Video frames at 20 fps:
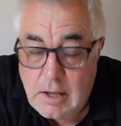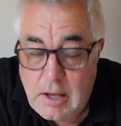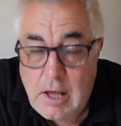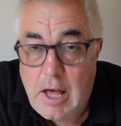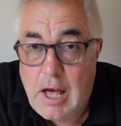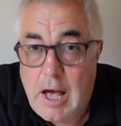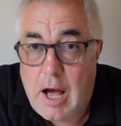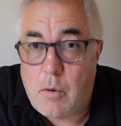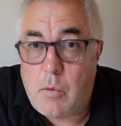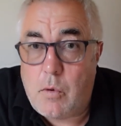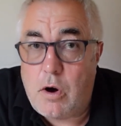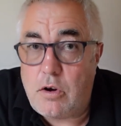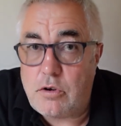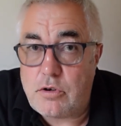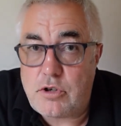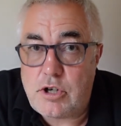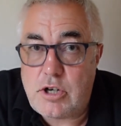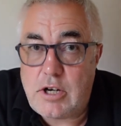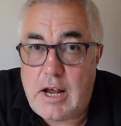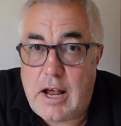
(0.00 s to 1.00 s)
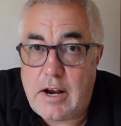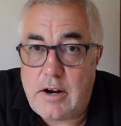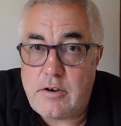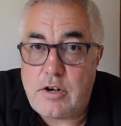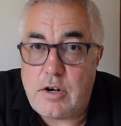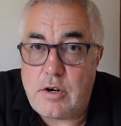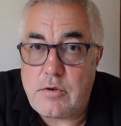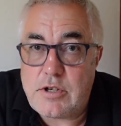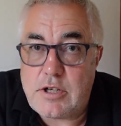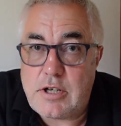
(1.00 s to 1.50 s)
I watched
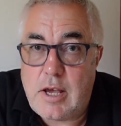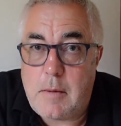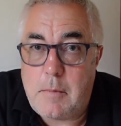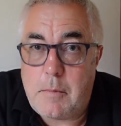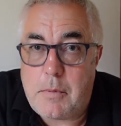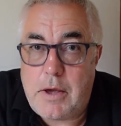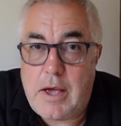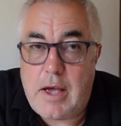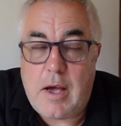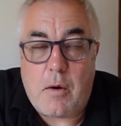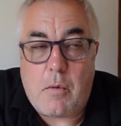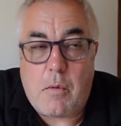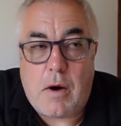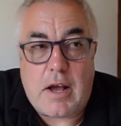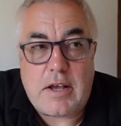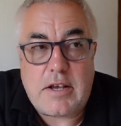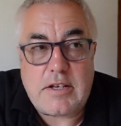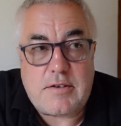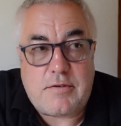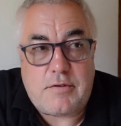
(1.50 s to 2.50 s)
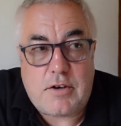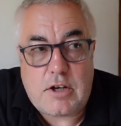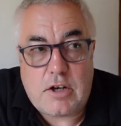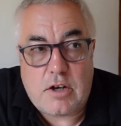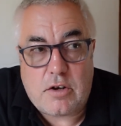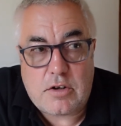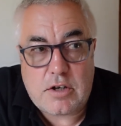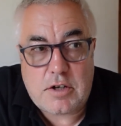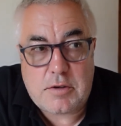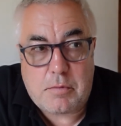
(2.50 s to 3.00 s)
Andrew St. Pierre White's
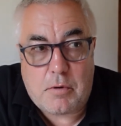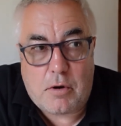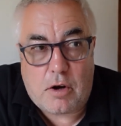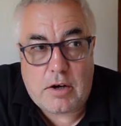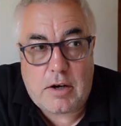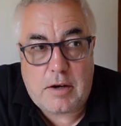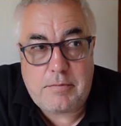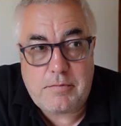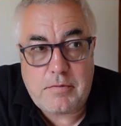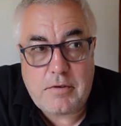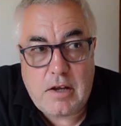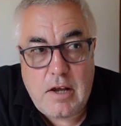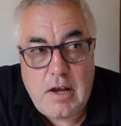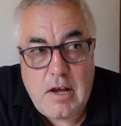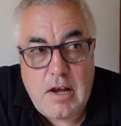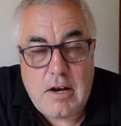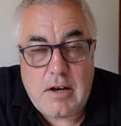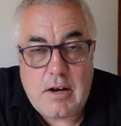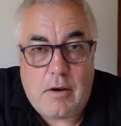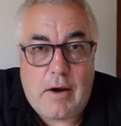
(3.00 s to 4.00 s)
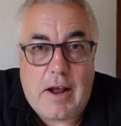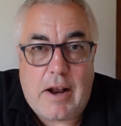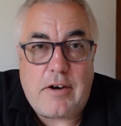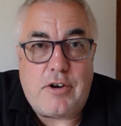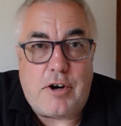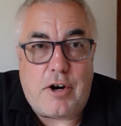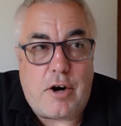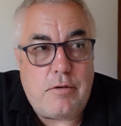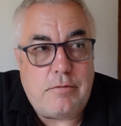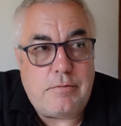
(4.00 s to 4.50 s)
video this morning. Now
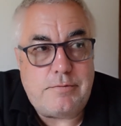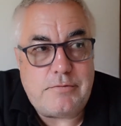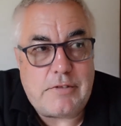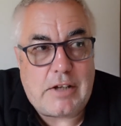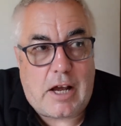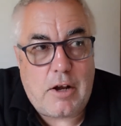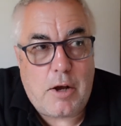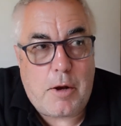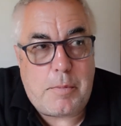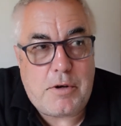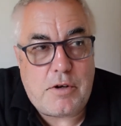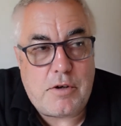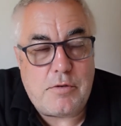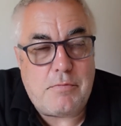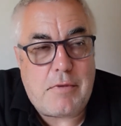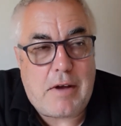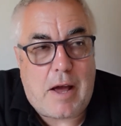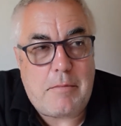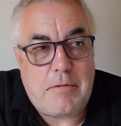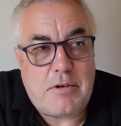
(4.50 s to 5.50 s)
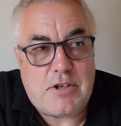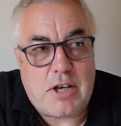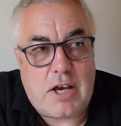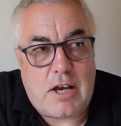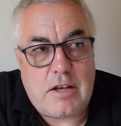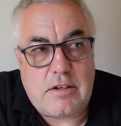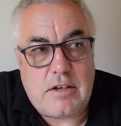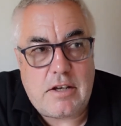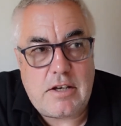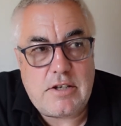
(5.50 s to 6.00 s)
Andrew, I hope you don't mind me
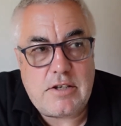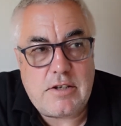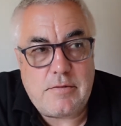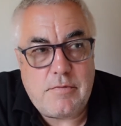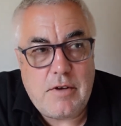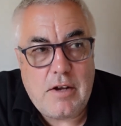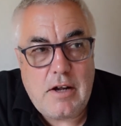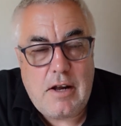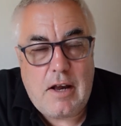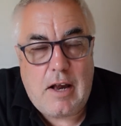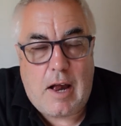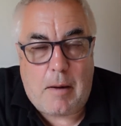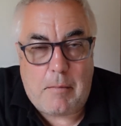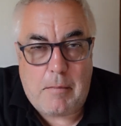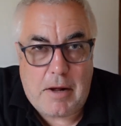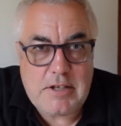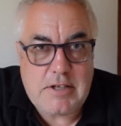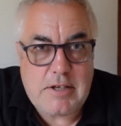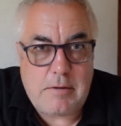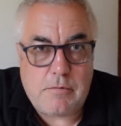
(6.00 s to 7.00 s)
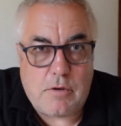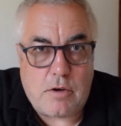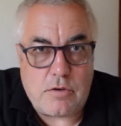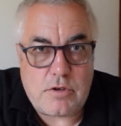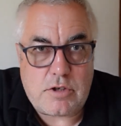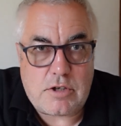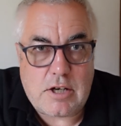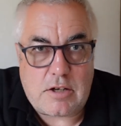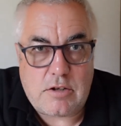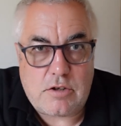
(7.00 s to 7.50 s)
saying this, I met him
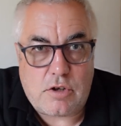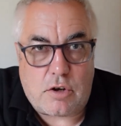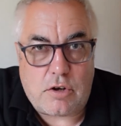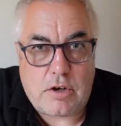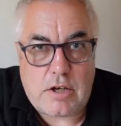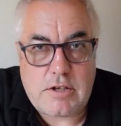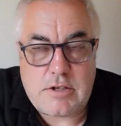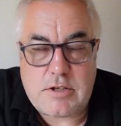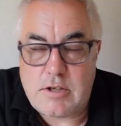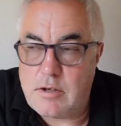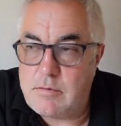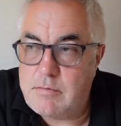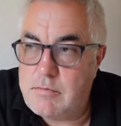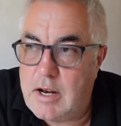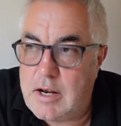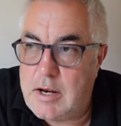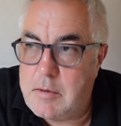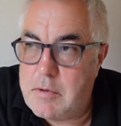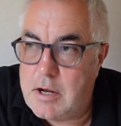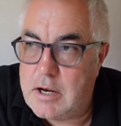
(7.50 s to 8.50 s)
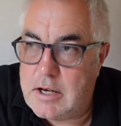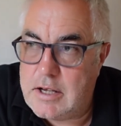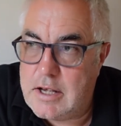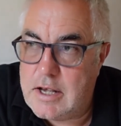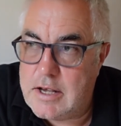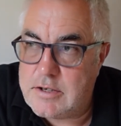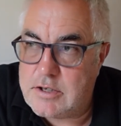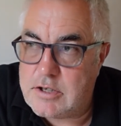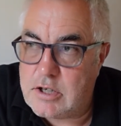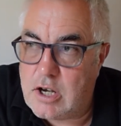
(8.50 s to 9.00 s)
once at Donington many, many
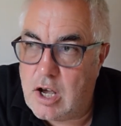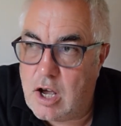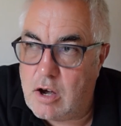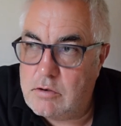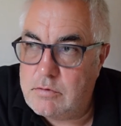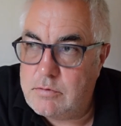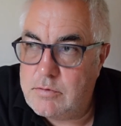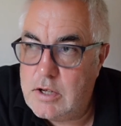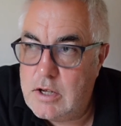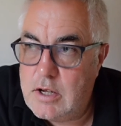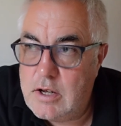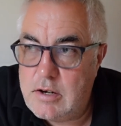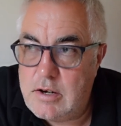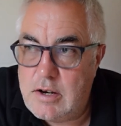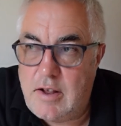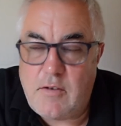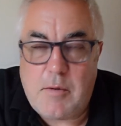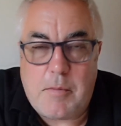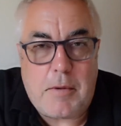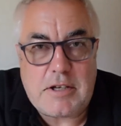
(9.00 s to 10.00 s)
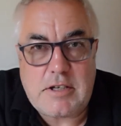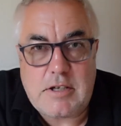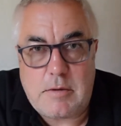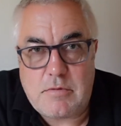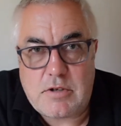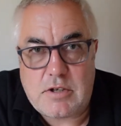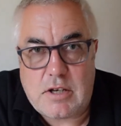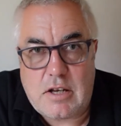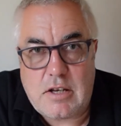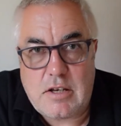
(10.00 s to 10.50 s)
years ago. Never met him
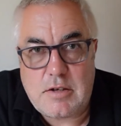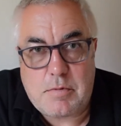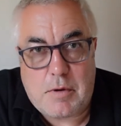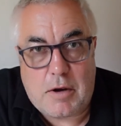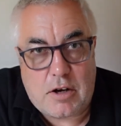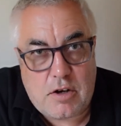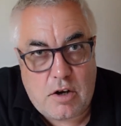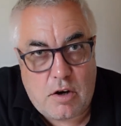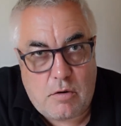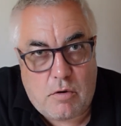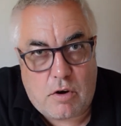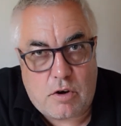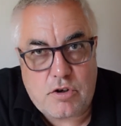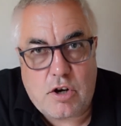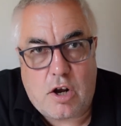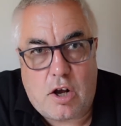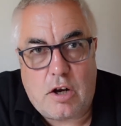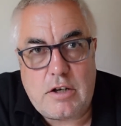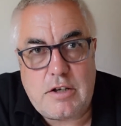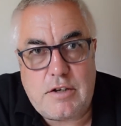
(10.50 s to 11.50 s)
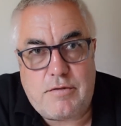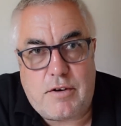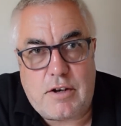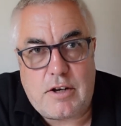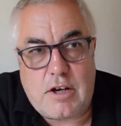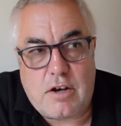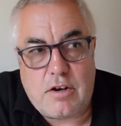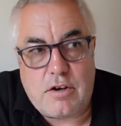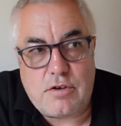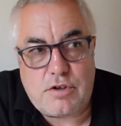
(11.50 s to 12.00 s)
since, but I do watch all his
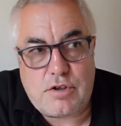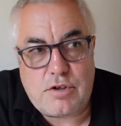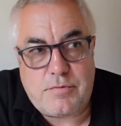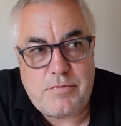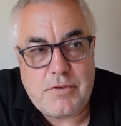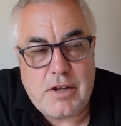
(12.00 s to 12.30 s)
videos